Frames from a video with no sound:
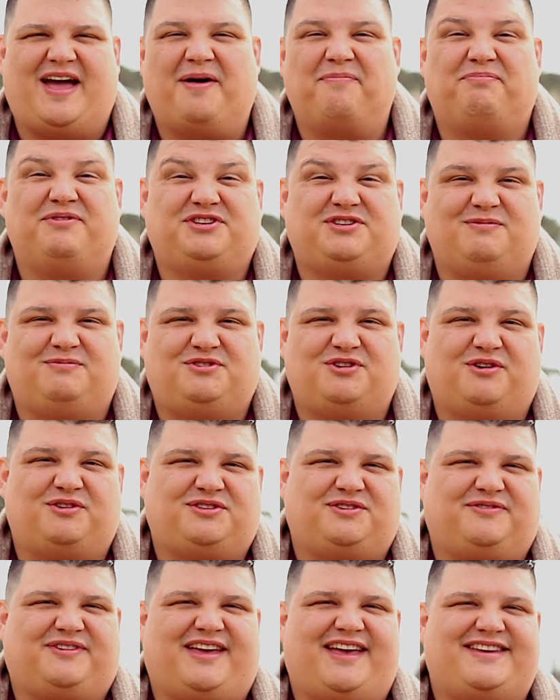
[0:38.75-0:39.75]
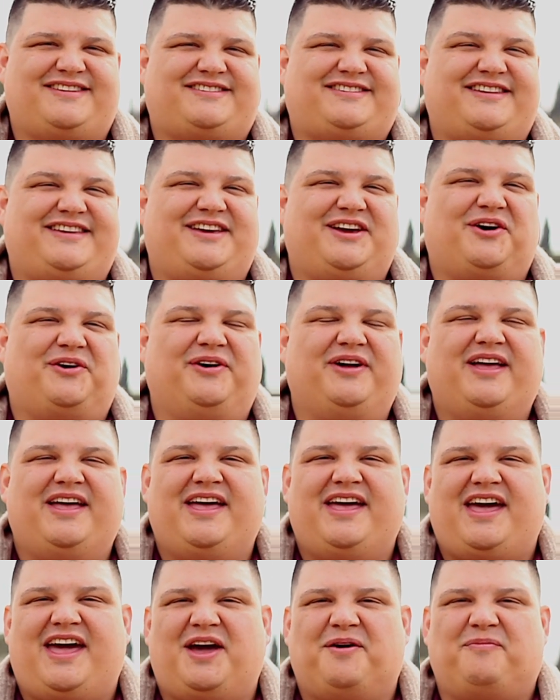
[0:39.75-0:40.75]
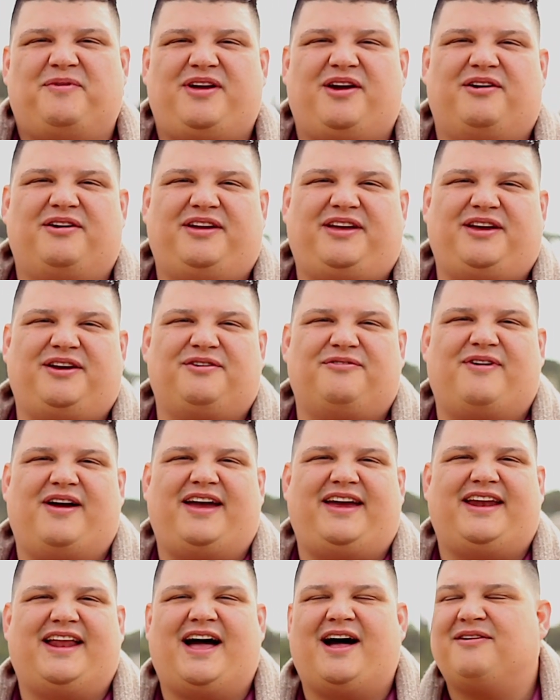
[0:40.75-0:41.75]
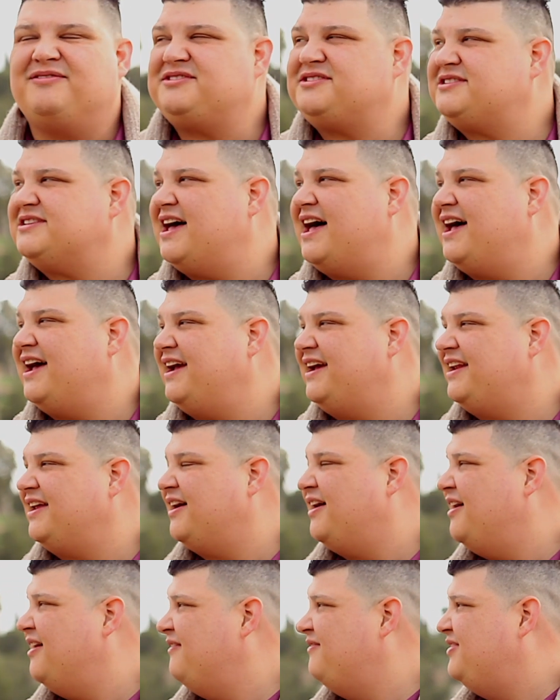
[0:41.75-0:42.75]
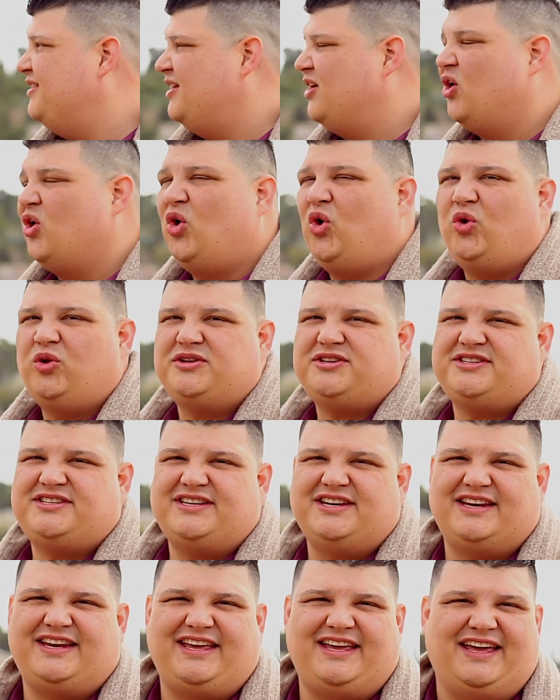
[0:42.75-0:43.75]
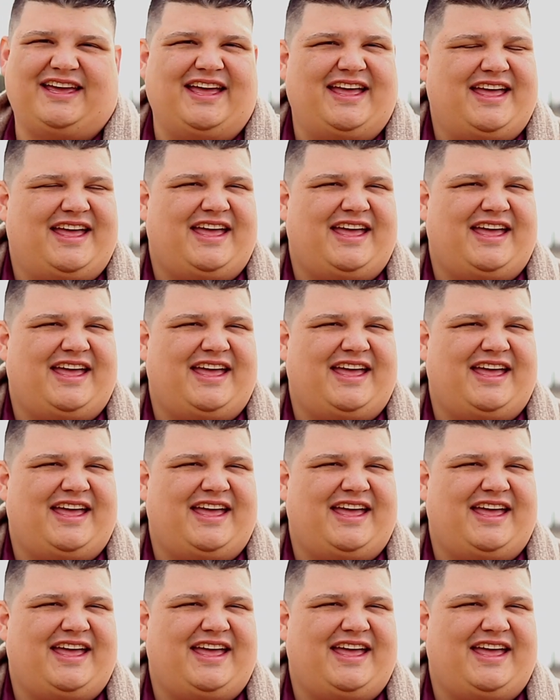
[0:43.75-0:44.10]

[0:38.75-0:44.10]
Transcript: I'm Bishop Joseph Castillo, and we are here right outside of the old city